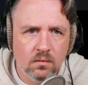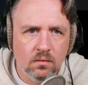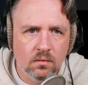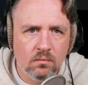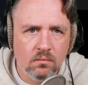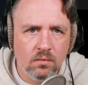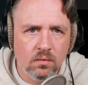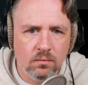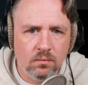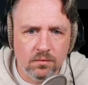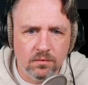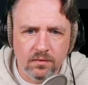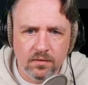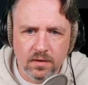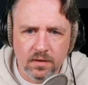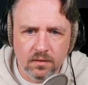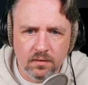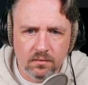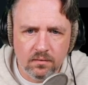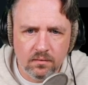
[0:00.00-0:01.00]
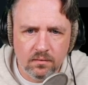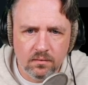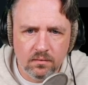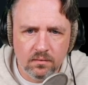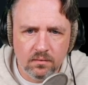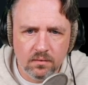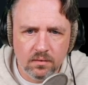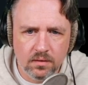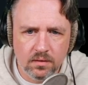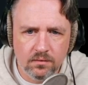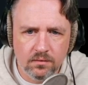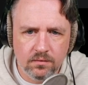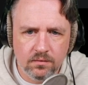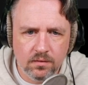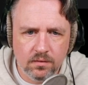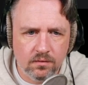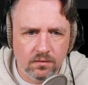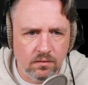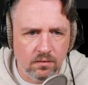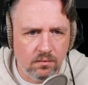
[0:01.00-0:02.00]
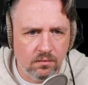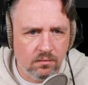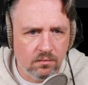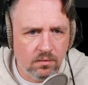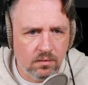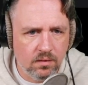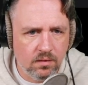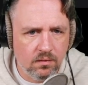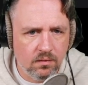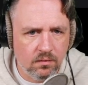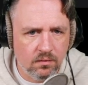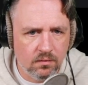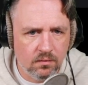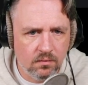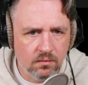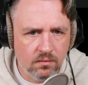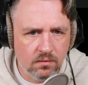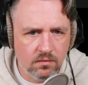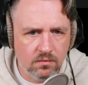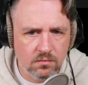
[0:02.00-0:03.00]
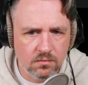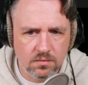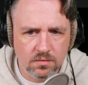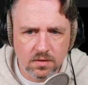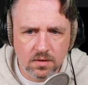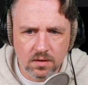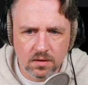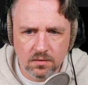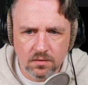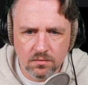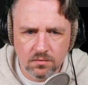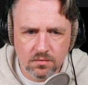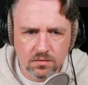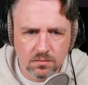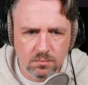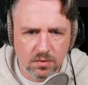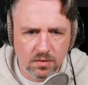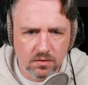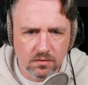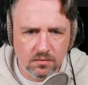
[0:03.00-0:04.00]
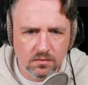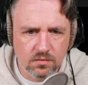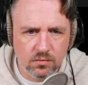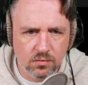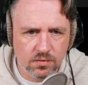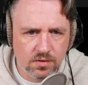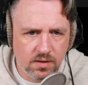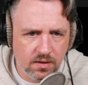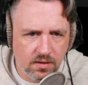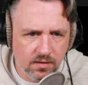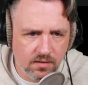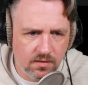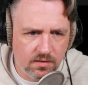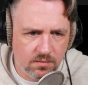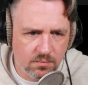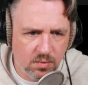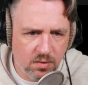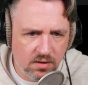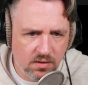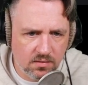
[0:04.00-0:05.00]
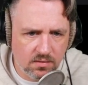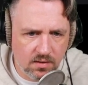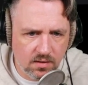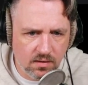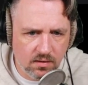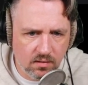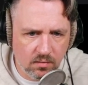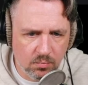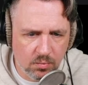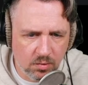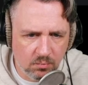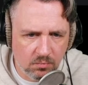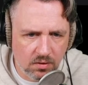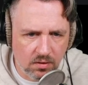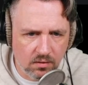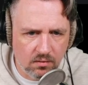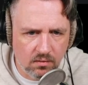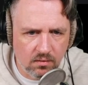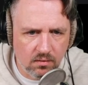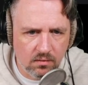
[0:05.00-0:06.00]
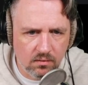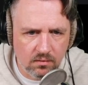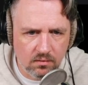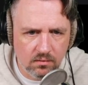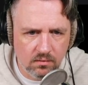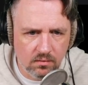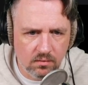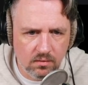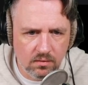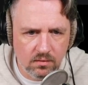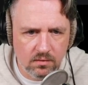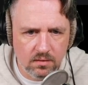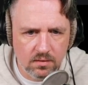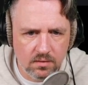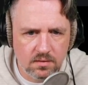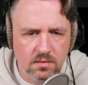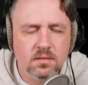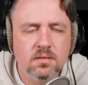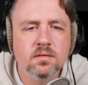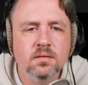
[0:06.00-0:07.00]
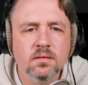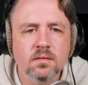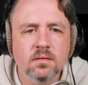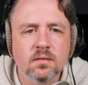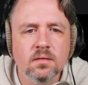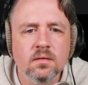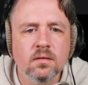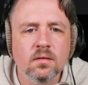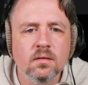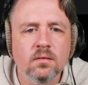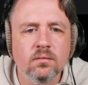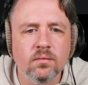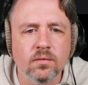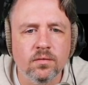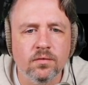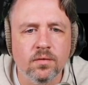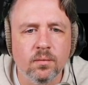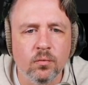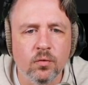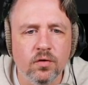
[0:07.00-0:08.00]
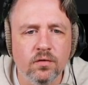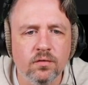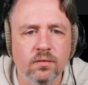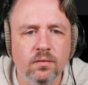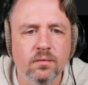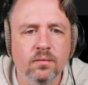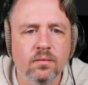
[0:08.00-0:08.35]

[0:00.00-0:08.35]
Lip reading: Where was that? Line 60, right here. This was not used, but SourceKit LSP is not helping me at all in this for some reason.